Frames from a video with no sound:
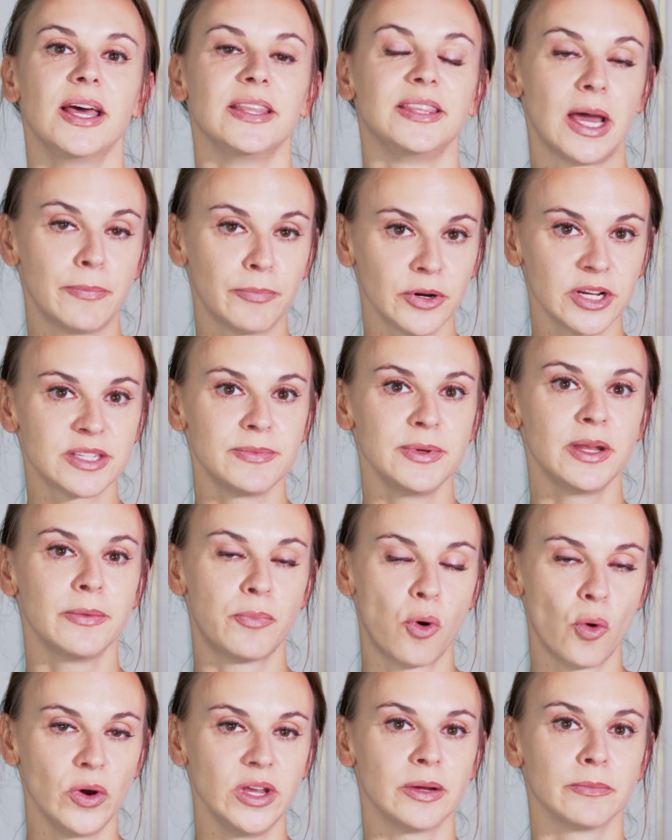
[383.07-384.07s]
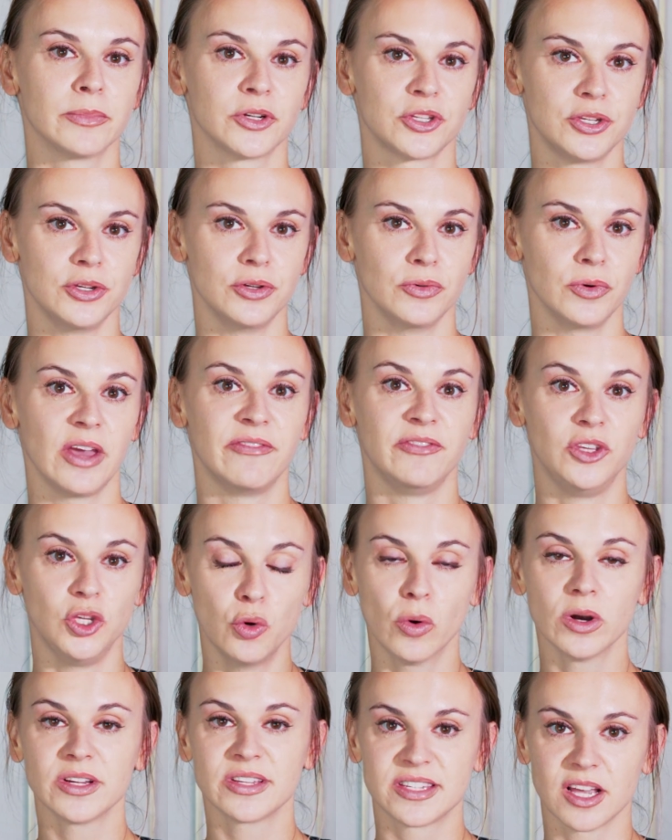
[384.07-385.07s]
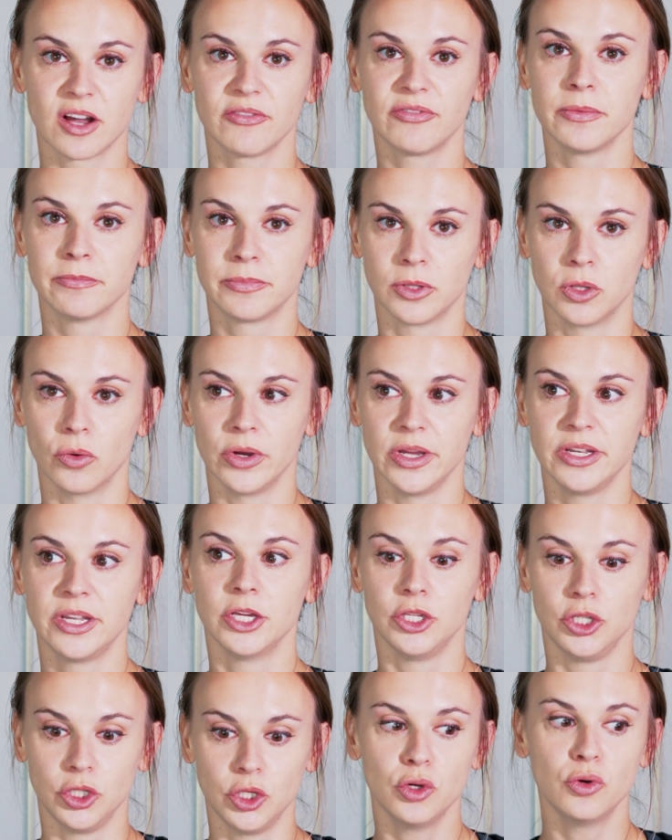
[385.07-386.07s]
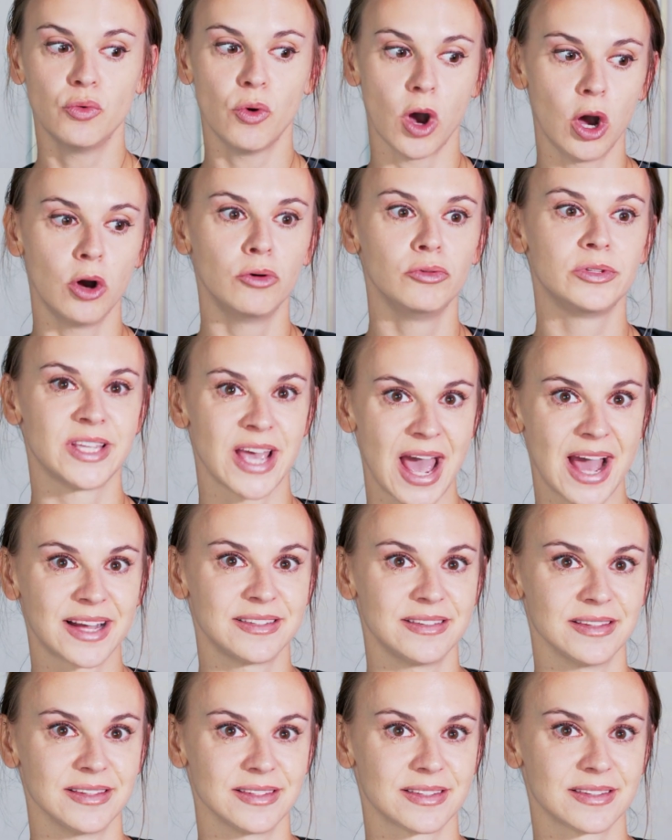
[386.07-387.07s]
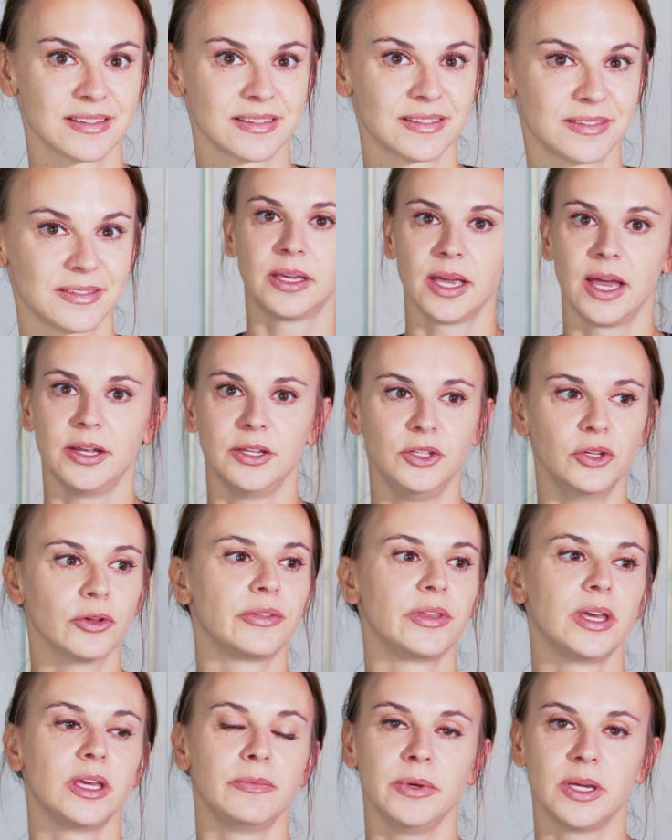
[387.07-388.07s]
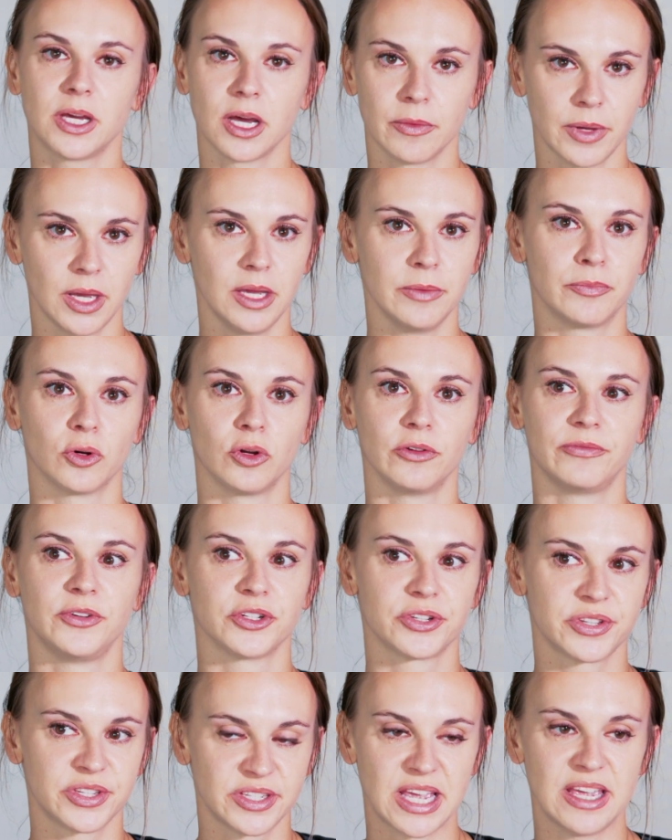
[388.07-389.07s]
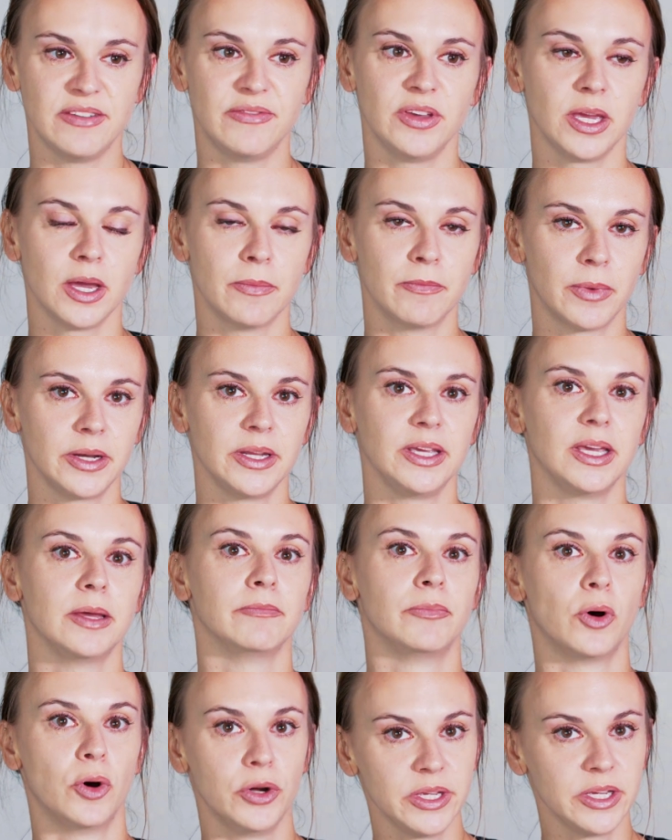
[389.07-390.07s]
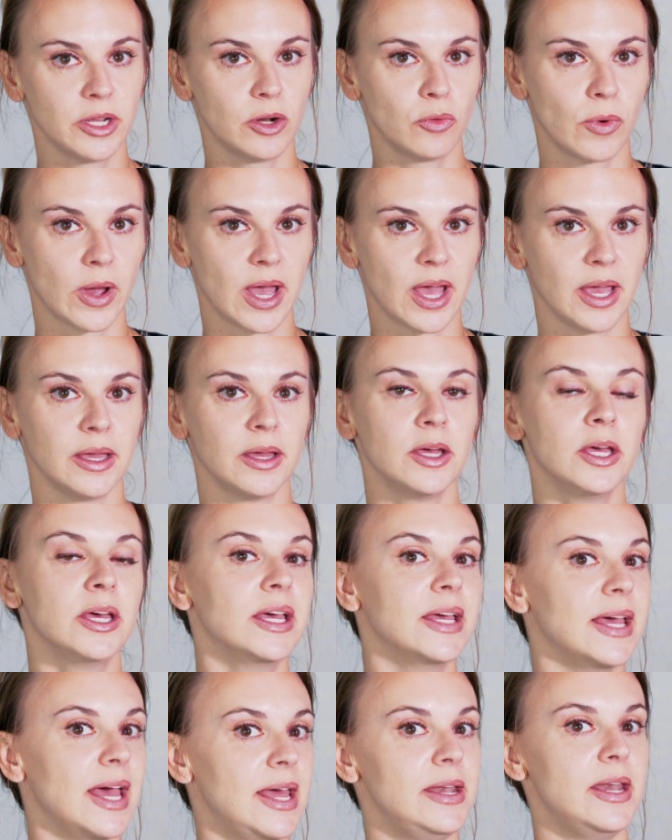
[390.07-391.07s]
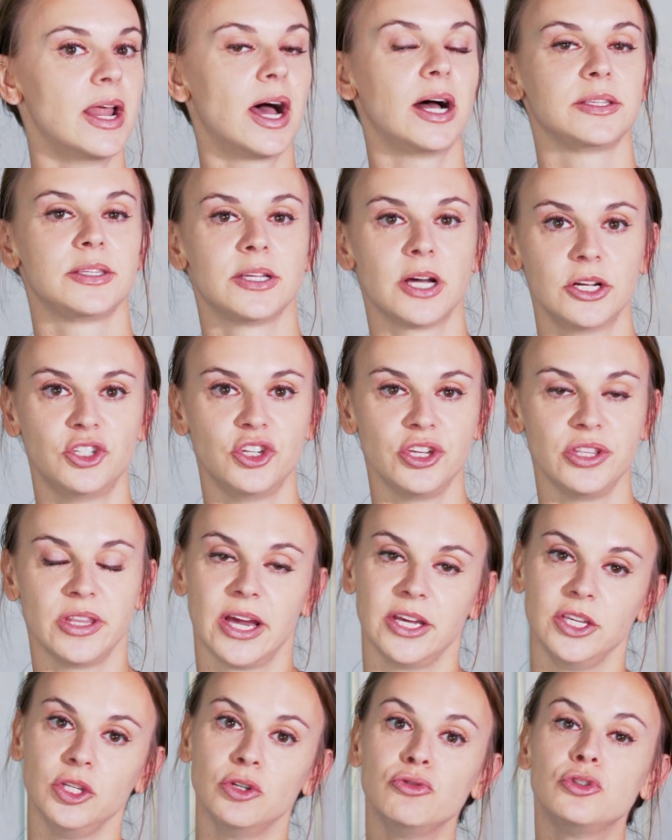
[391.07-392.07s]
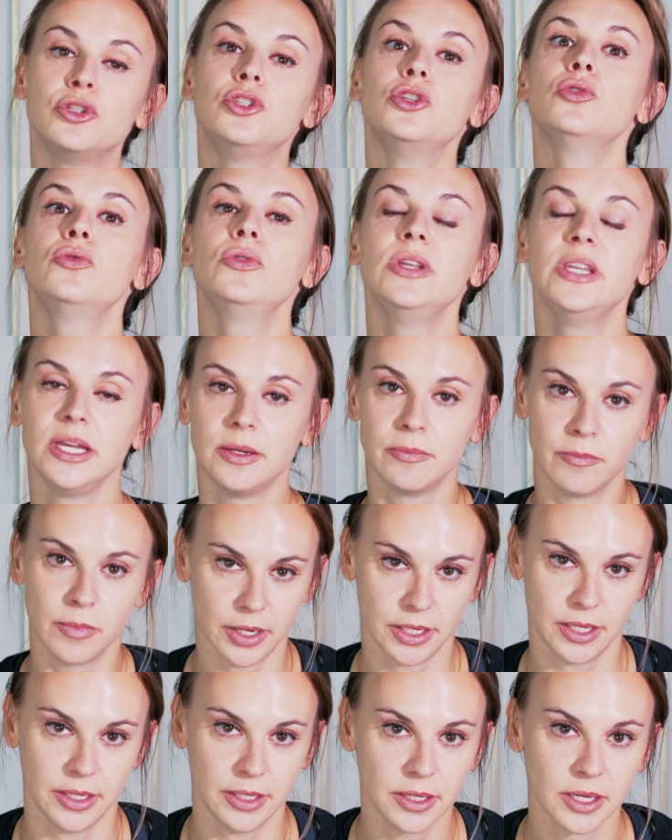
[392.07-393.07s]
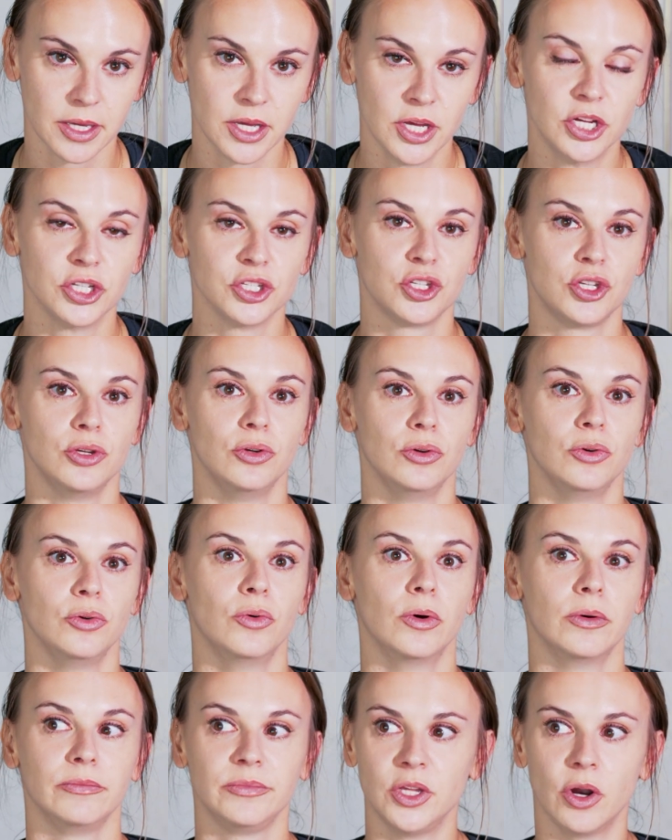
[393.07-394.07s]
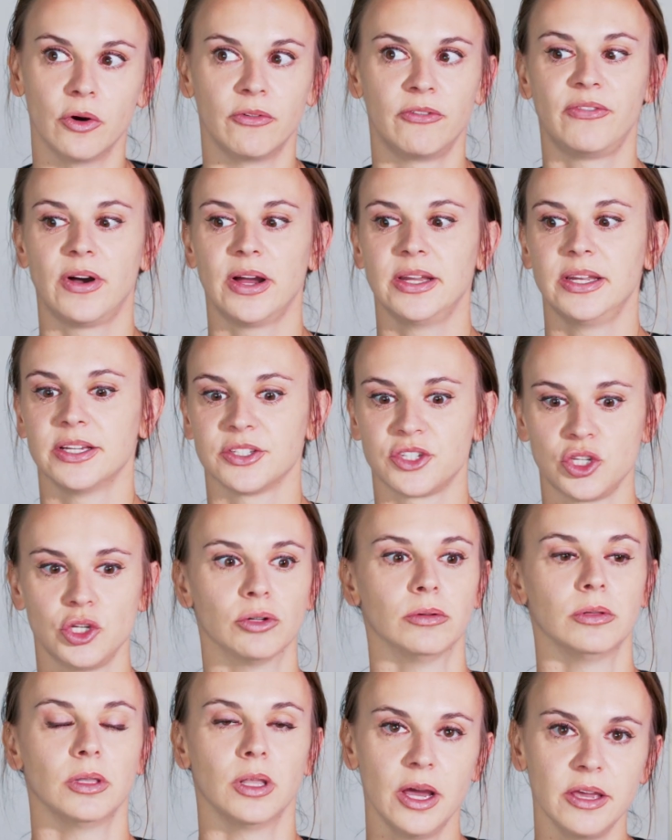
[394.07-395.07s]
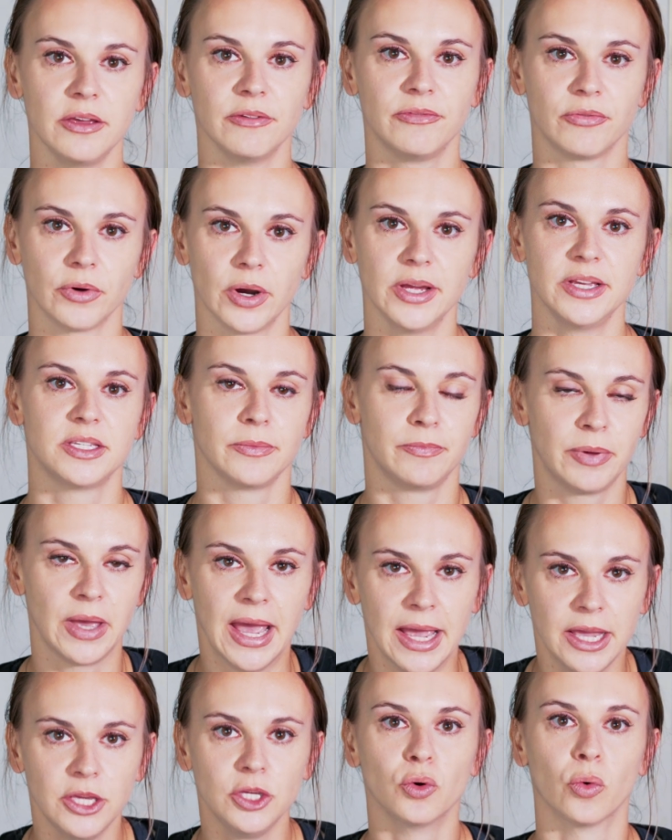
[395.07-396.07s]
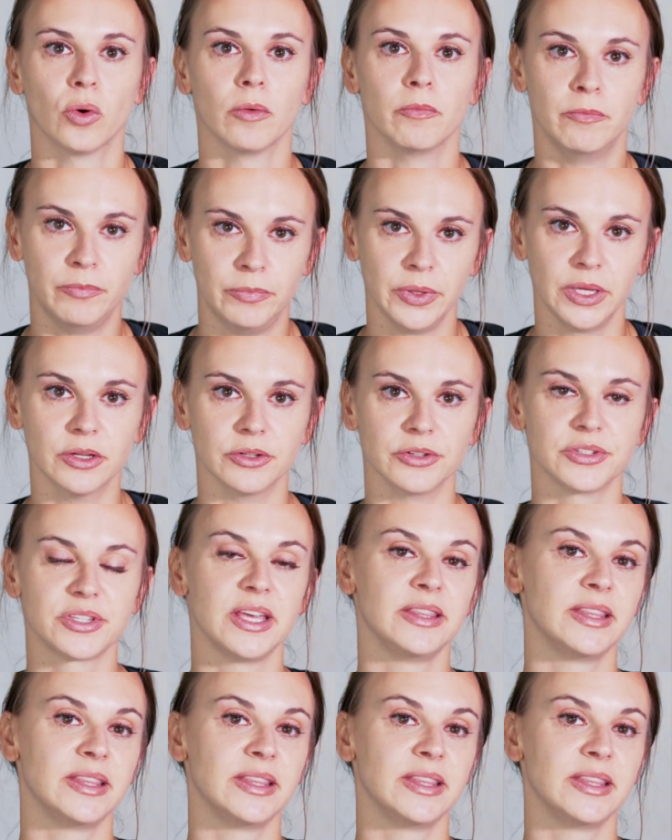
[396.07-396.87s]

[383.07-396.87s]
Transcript: That brings me to point number two. If you are self-employed, you owe taxes. Again, you'll thank me come April if you're saving money and putting it away and not touching that. You do need money to, finance your life, right? To pay your bills.